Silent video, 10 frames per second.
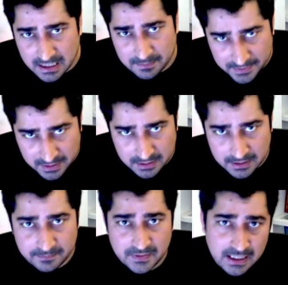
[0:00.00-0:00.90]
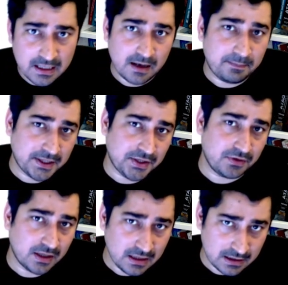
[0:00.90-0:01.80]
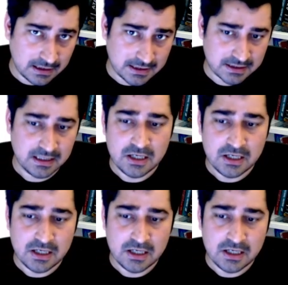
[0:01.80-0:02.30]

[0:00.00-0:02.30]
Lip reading: appeared in a particular list.